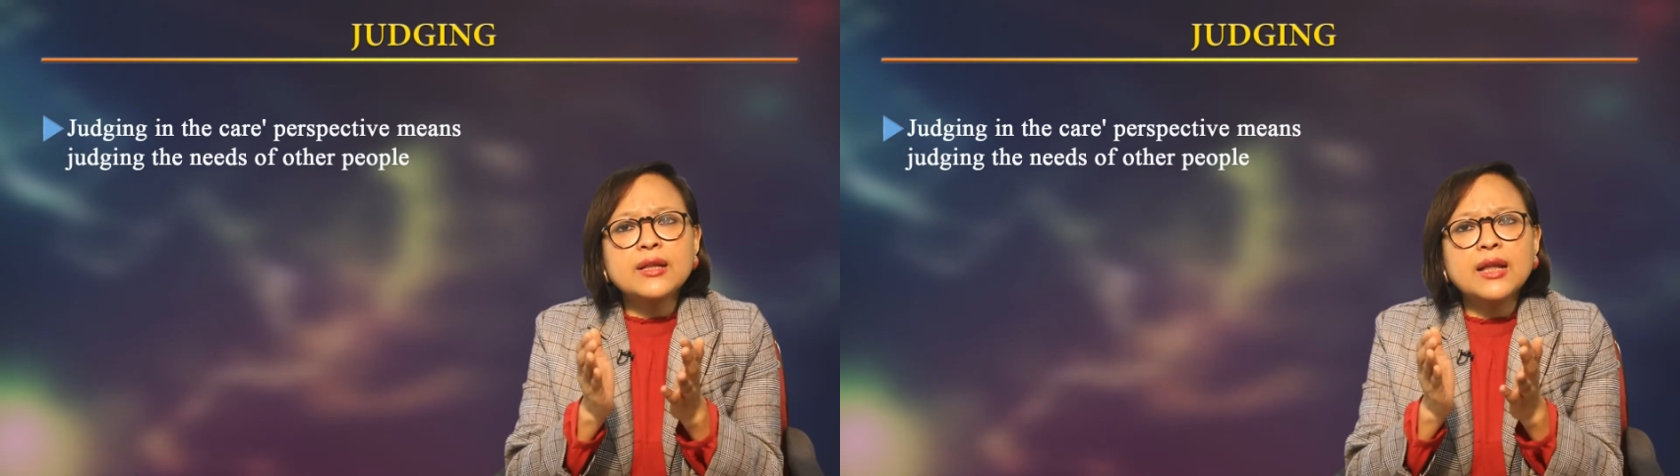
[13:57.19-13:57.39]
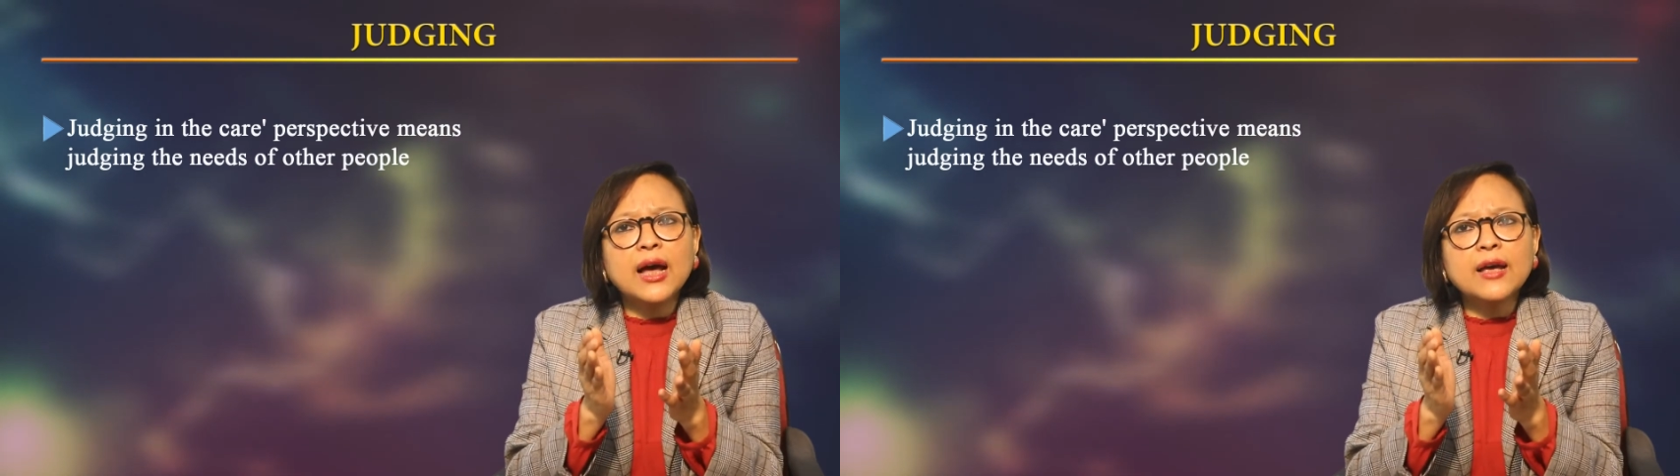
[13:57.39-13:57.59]

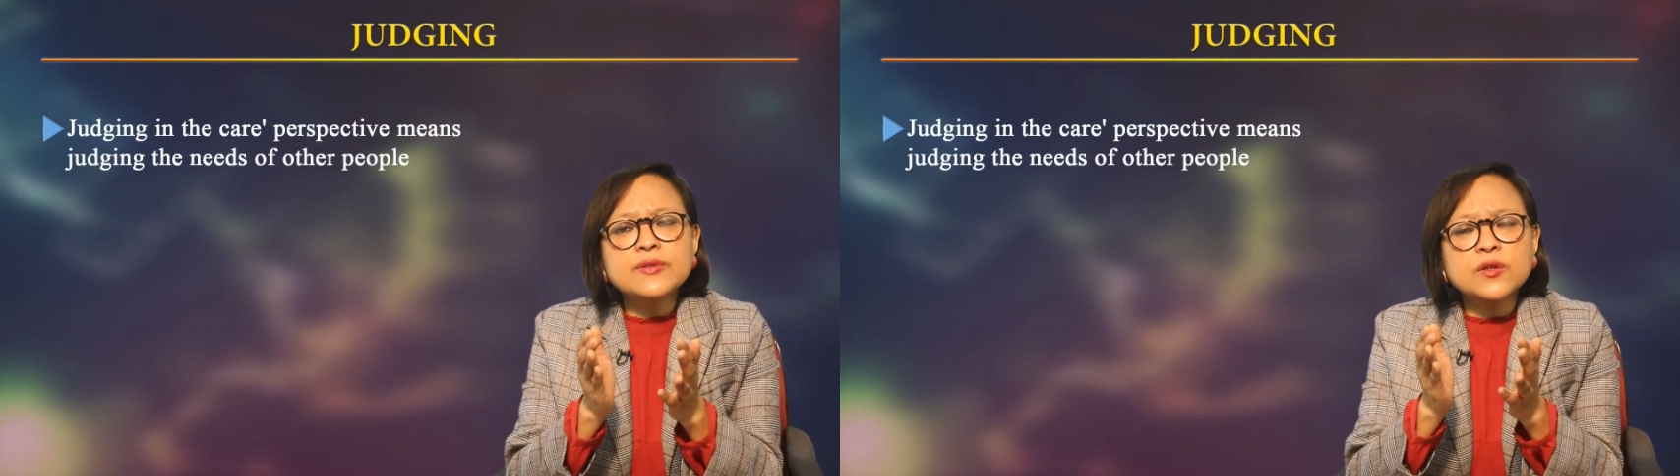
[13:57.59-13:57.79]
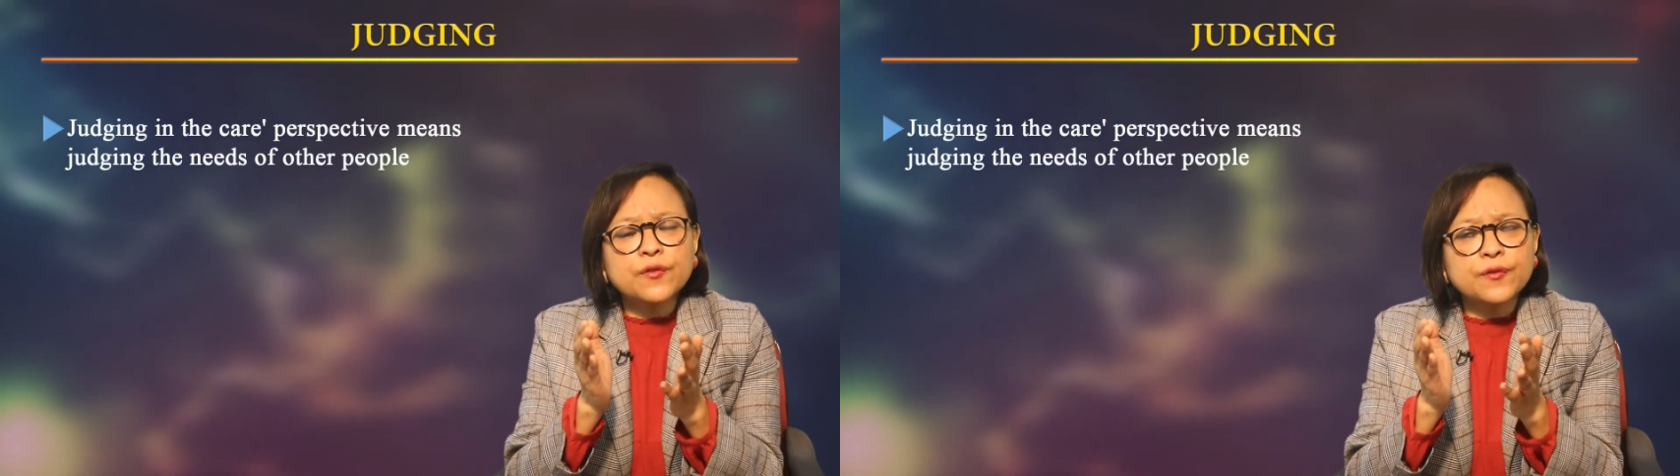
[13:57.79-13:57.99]

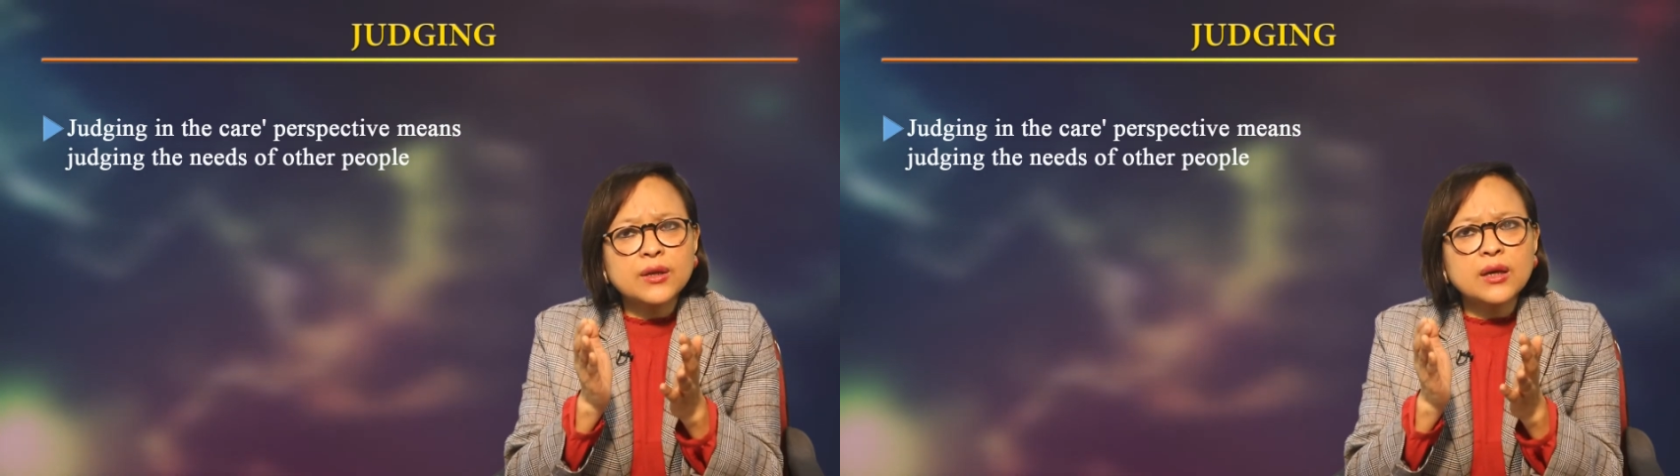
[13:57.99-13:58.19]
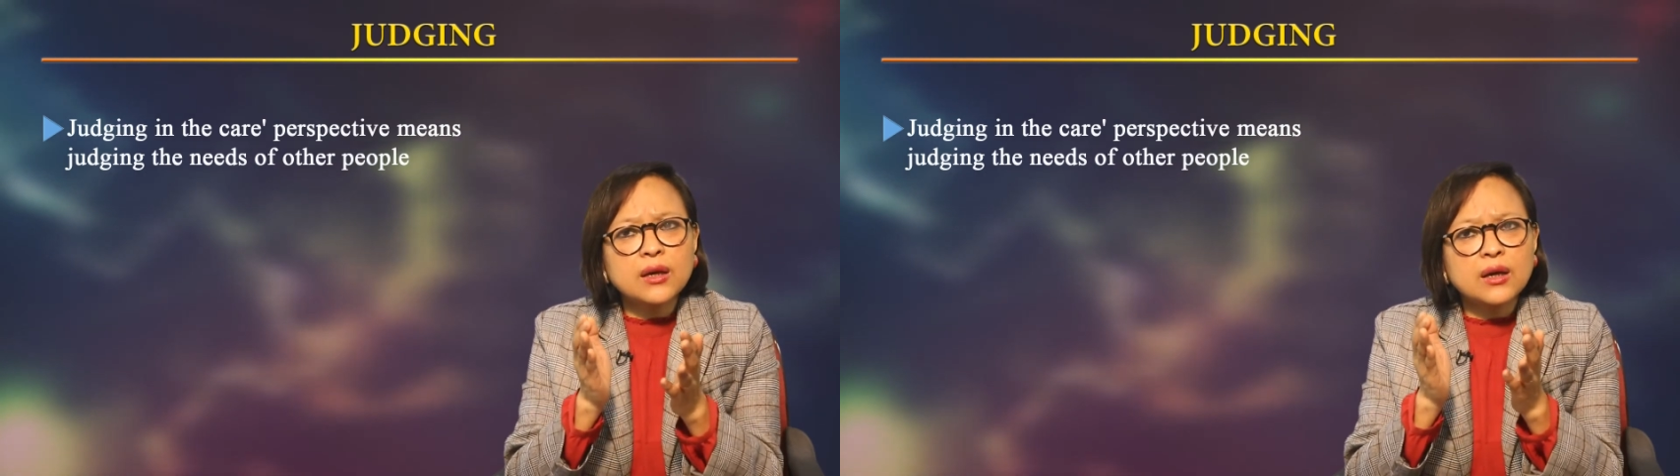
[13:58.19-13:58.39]
lives of
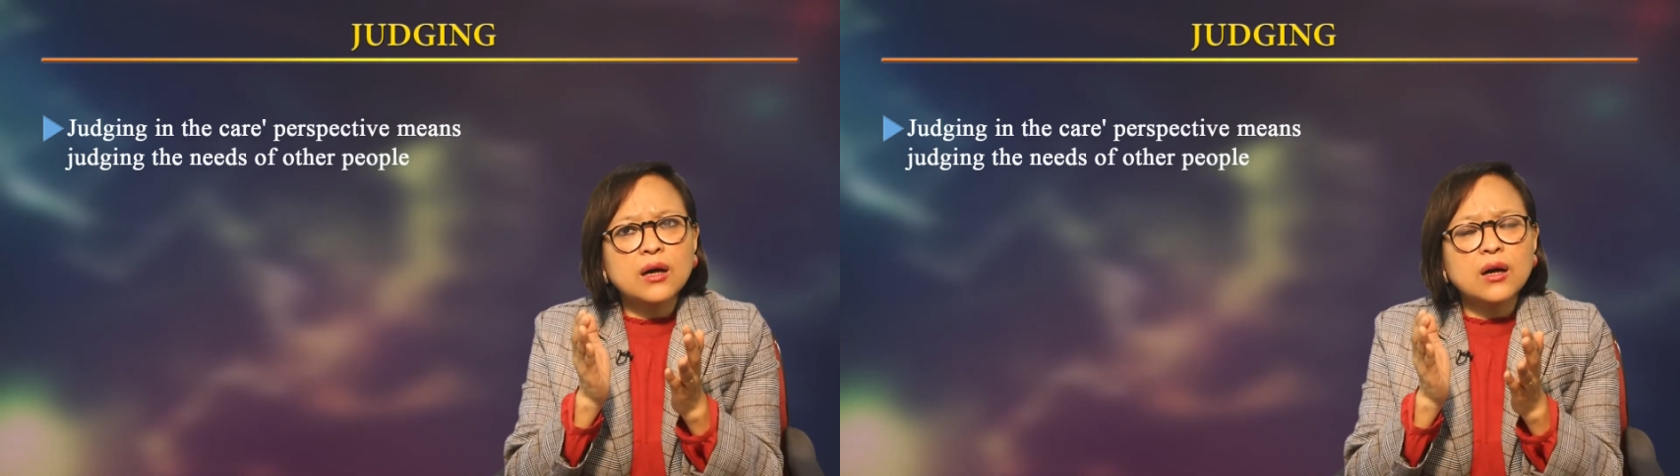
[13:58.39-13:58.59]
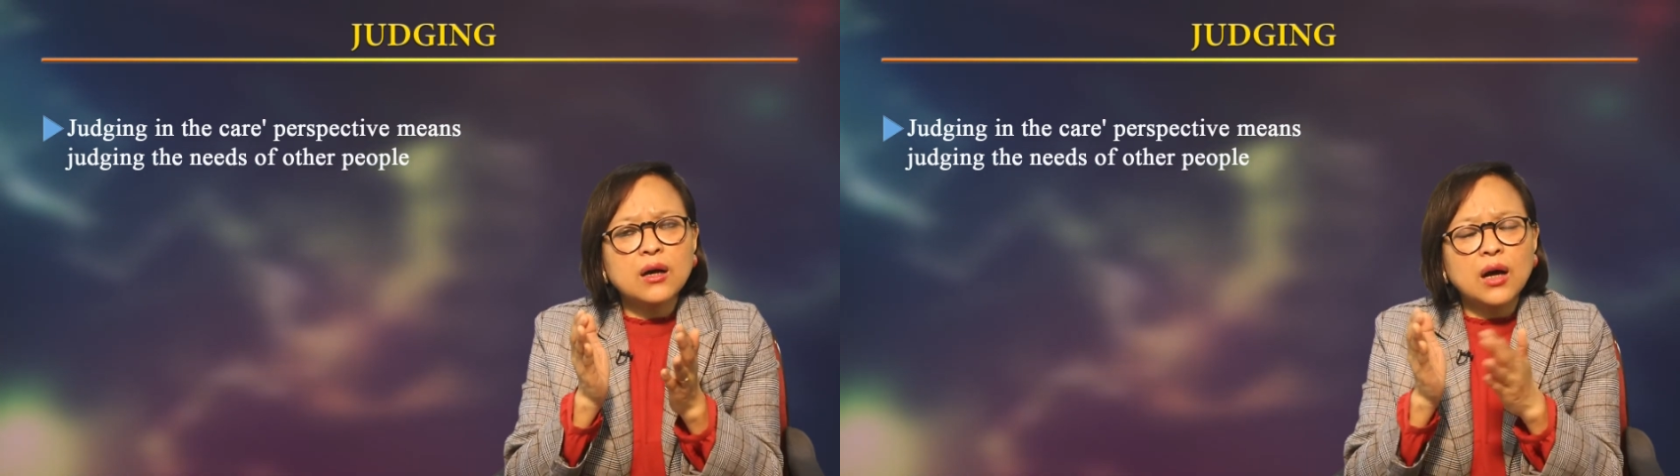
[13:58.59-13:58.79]

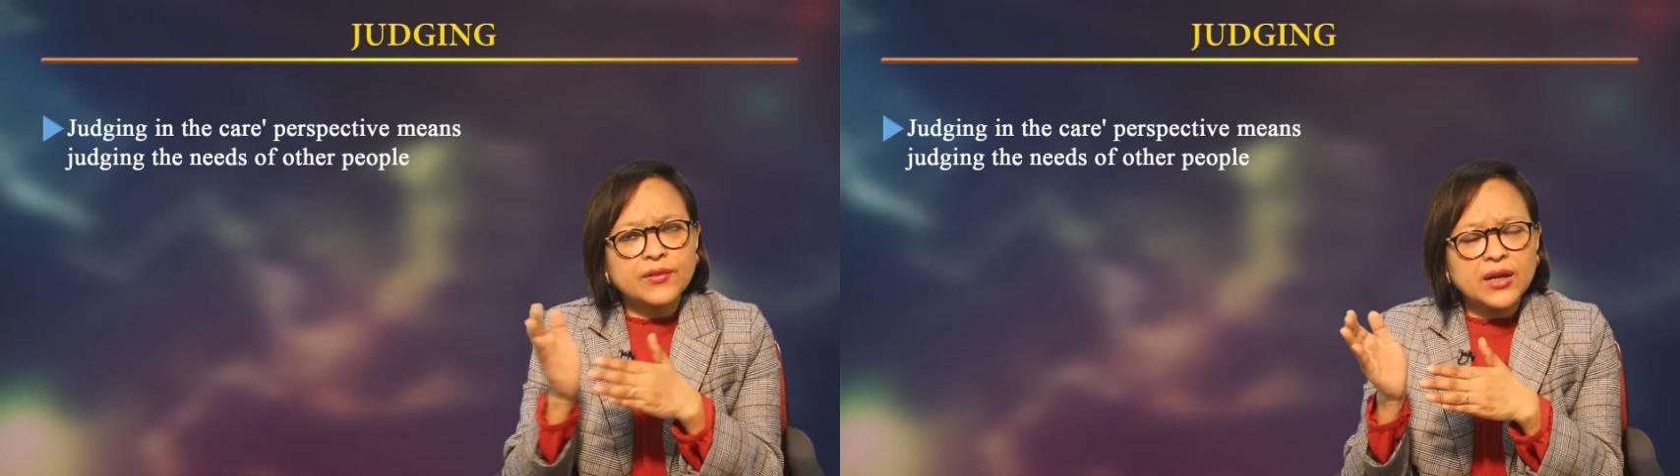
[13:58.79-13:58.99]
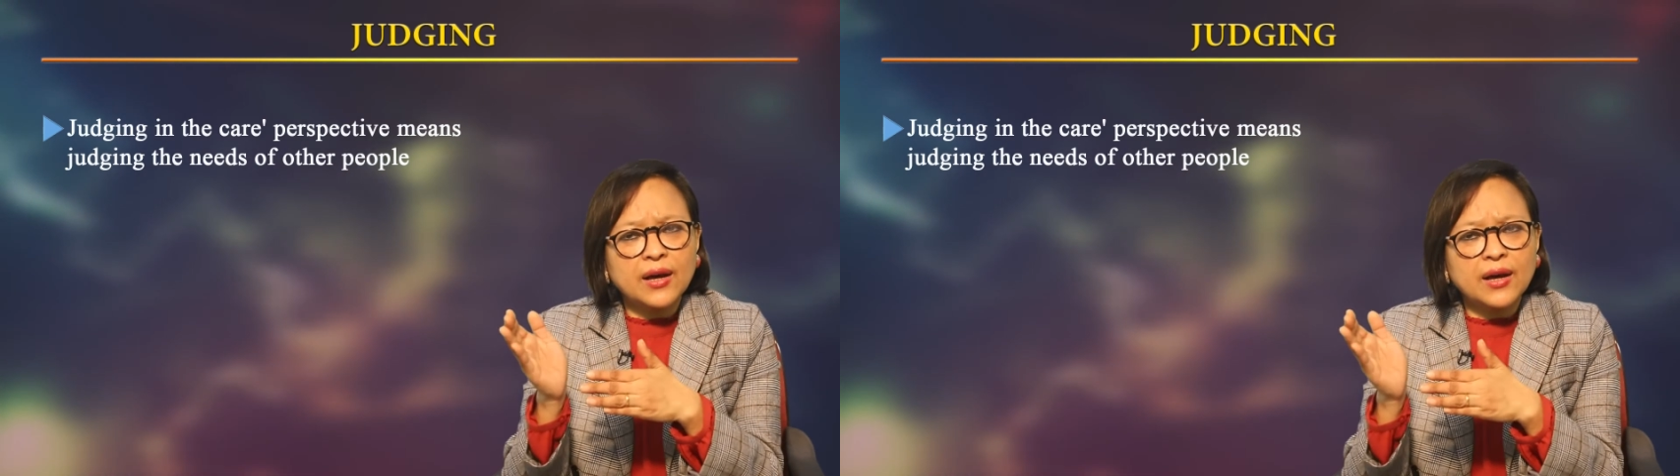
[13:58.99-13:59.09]
the